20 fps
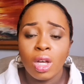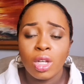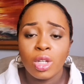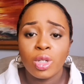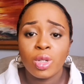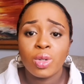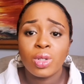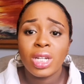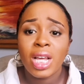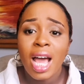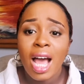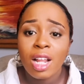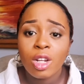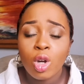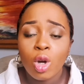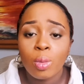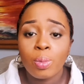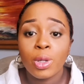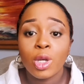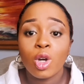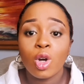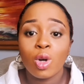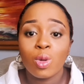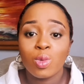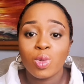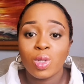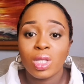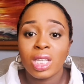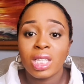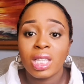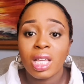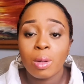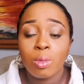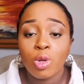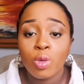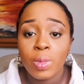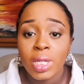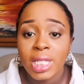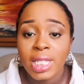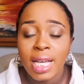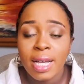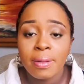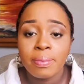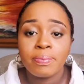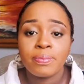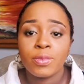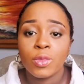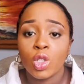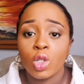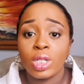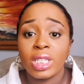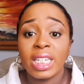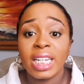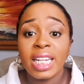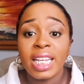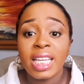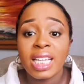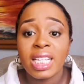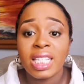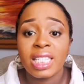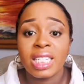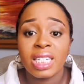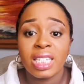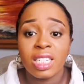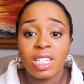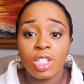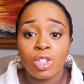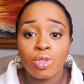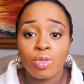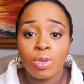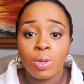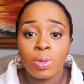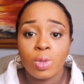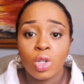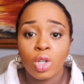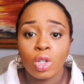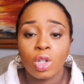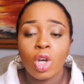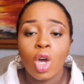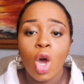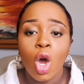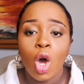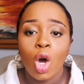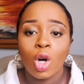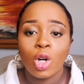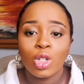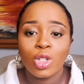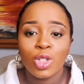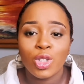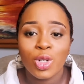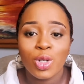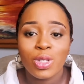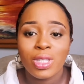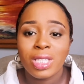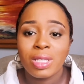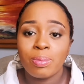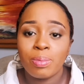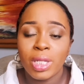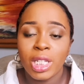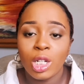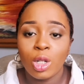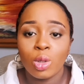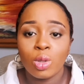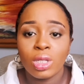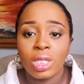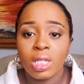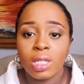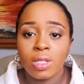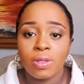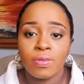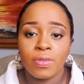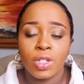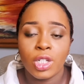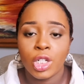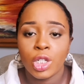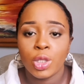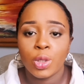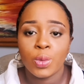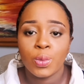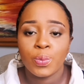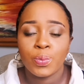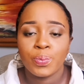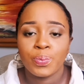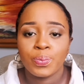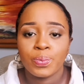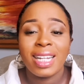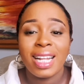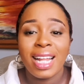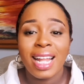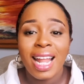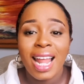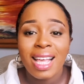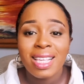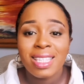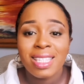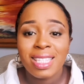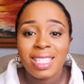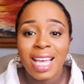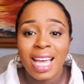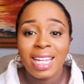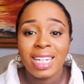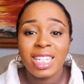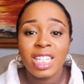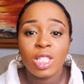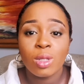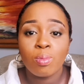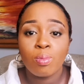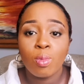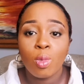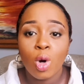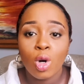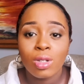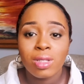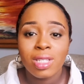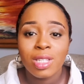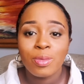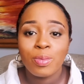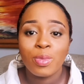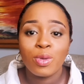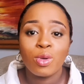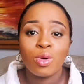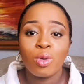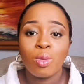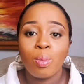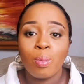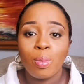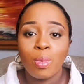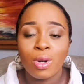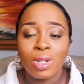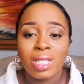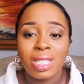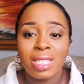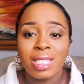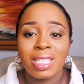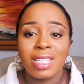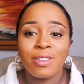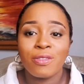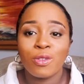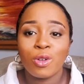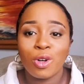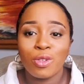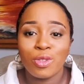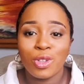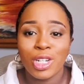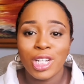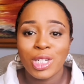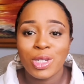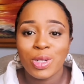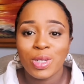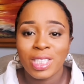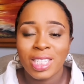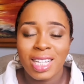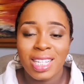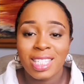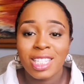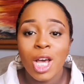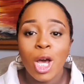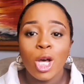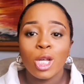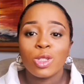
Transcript: The hard copy comes with a thermometer, so the link is in the description or just below this video. The last sign is multiple positive ovulation tests.